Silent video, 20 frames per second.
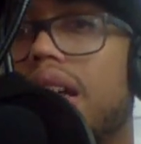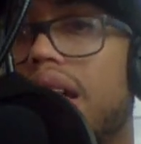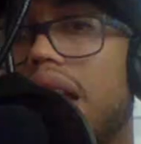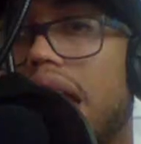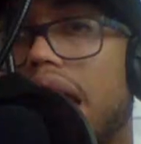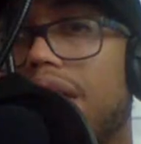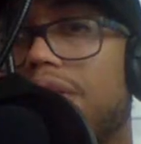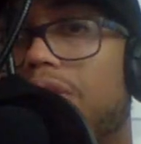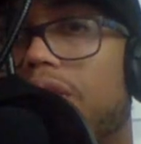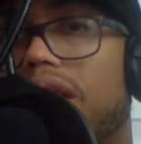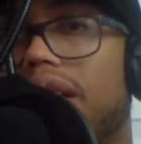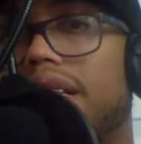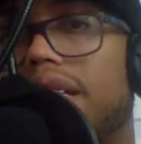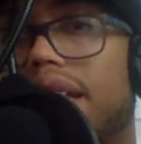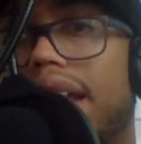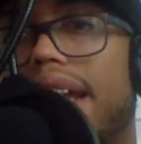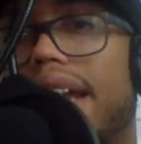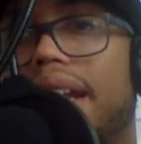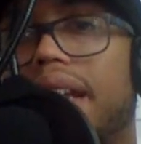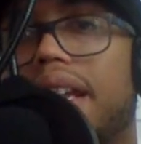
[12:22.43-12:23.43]
And one
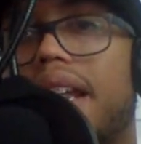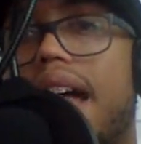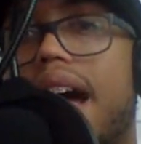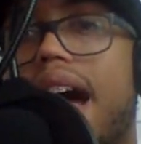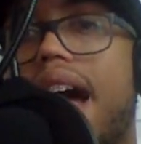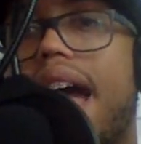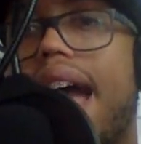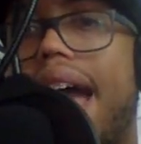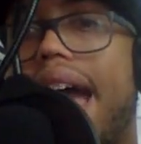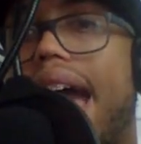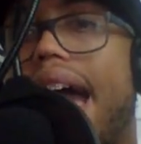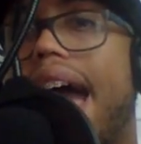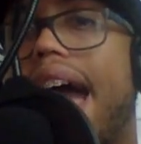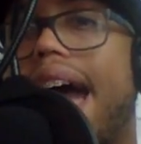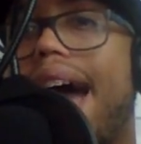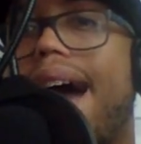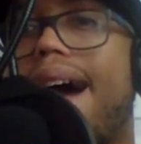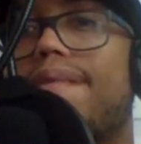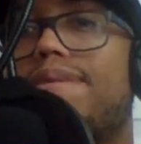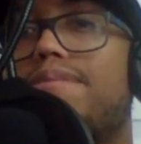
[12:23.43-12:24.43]
thing that I
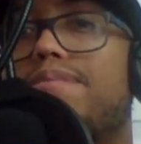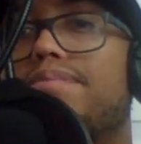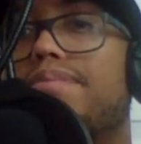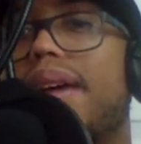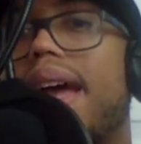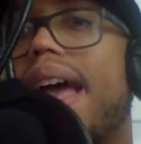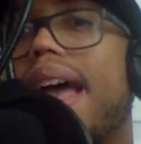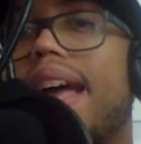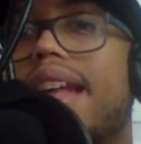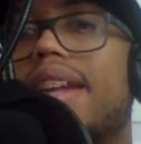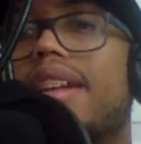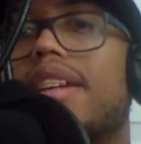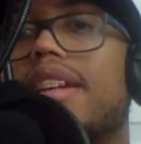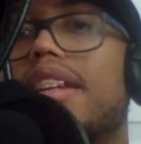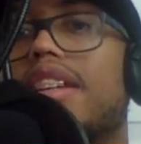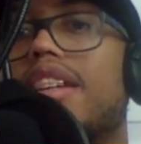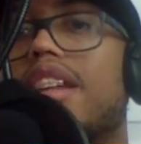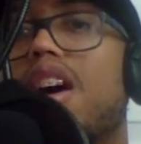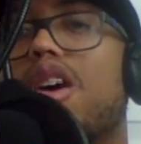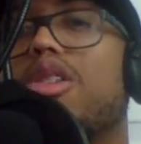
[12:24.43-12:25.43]
have
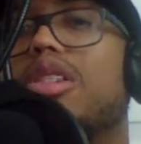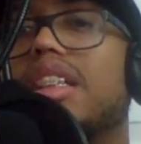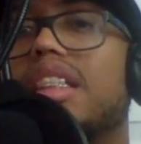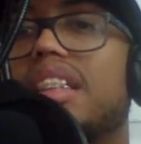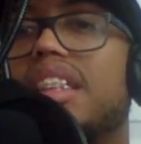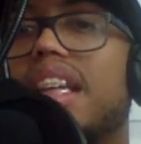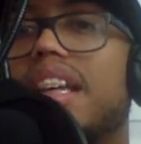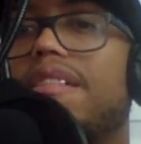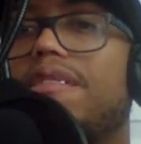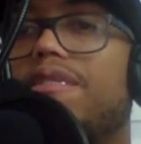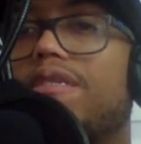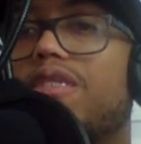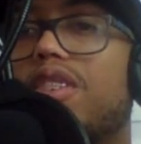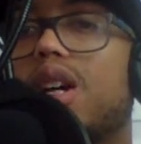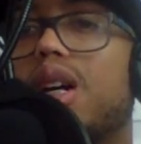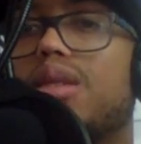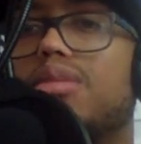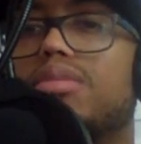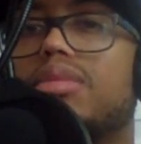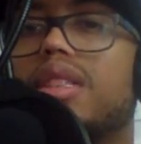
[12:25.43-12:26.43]
been noticing
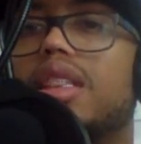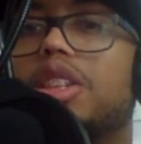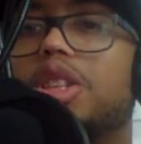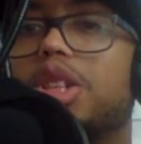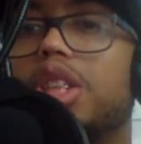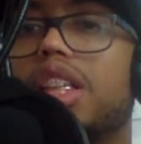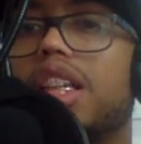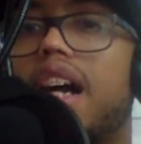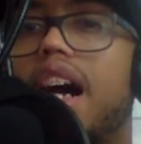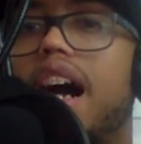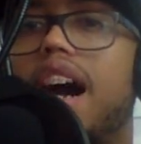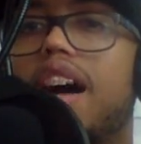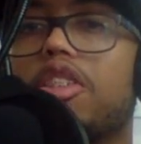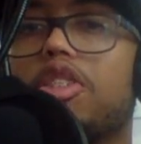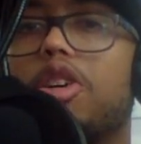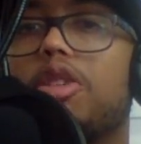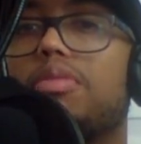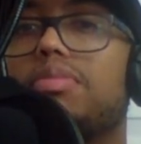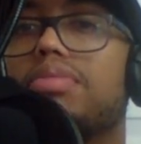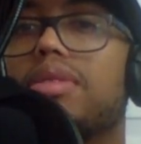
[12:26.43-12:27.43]
from the
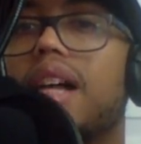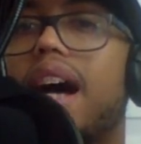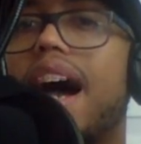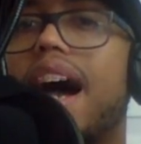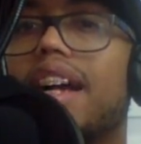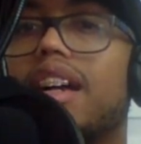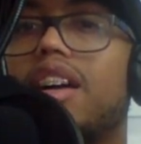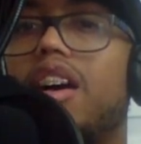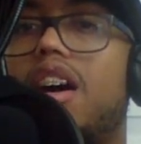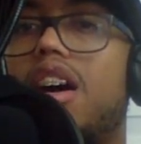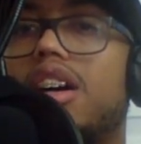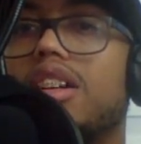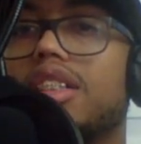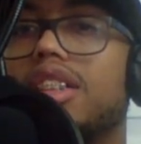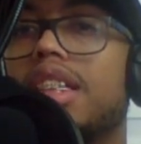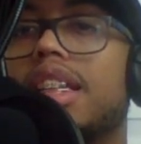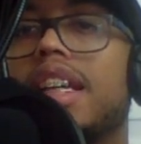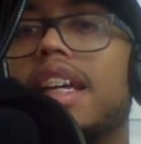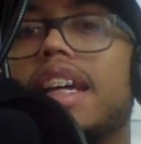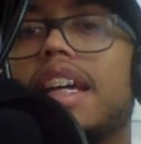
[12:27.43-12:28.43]
Chicago
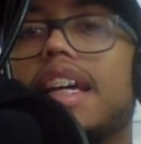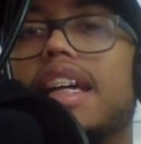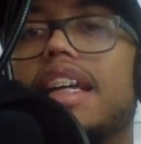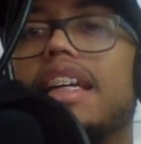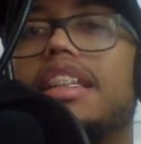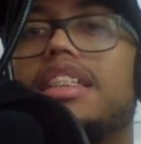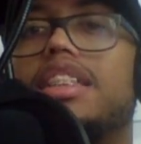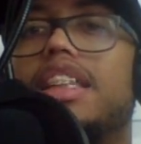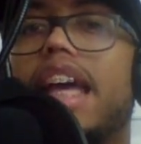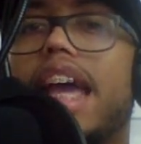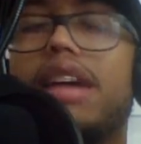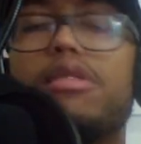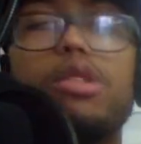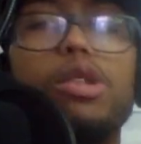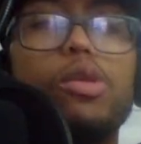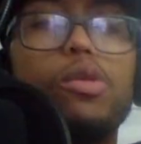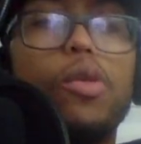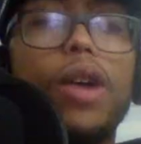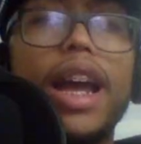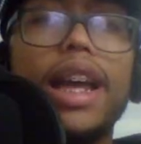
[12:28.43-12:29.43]
Blackhawks is they
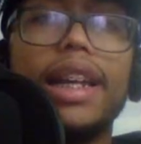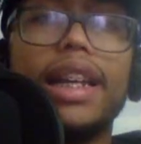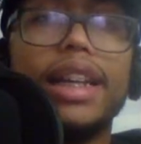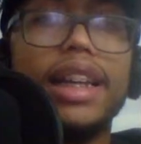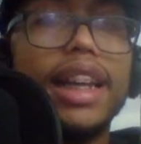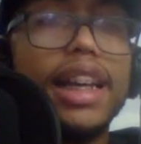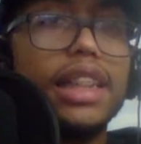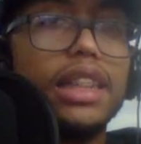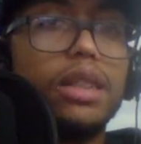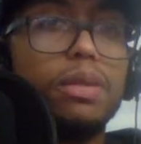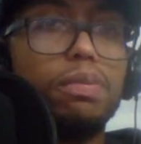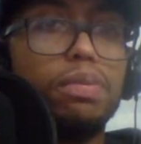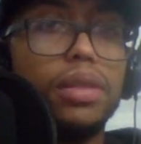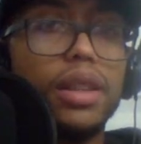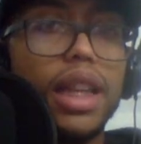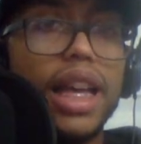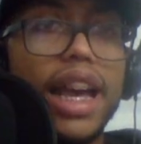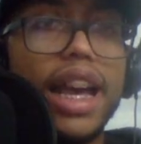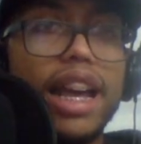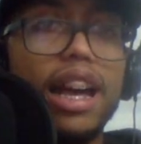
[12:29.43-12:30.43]
will win against
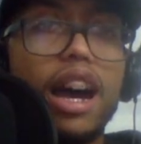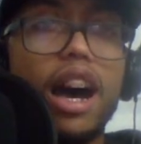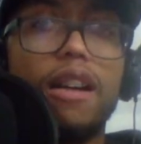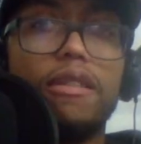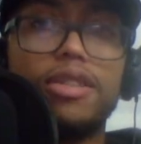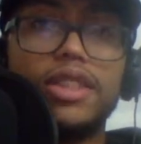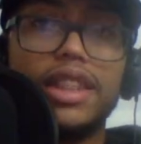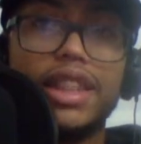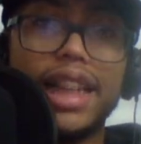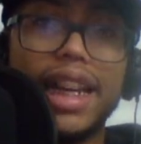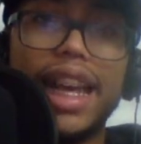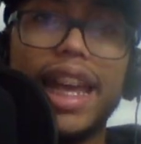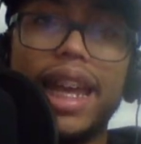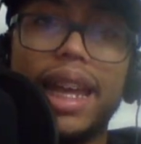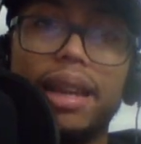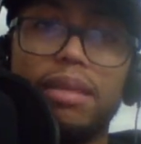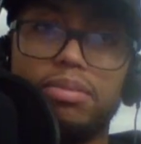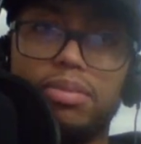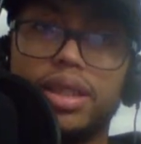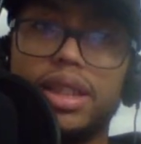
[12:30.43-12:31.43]
playoff
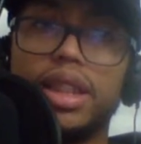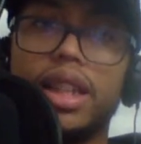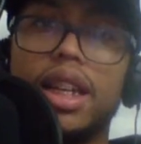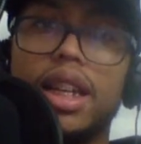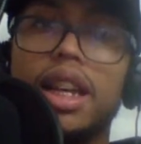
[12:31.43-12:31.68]
teams,